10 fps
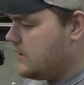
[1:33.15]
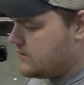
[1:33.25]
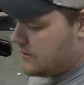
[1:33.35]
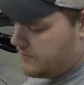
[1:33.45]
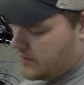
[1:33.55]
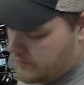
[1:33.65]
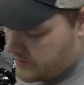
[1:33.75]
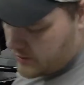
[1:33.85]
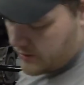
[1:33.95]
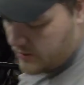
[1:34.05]
some
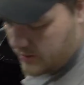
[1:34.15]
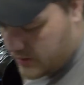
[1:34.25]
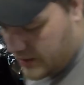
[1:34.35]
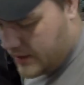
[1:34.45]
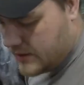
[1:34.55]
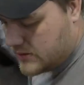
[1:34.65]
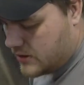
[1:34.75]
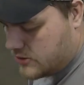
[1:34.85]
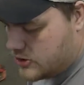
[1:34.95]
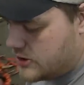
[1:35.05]
other, it's
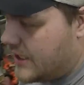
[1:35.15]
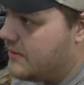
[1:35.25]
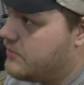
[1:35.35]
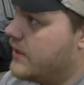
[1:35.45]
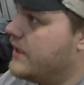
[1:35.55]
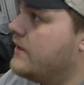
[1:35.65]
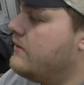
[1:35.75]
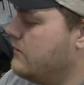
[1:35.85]
called Shopline.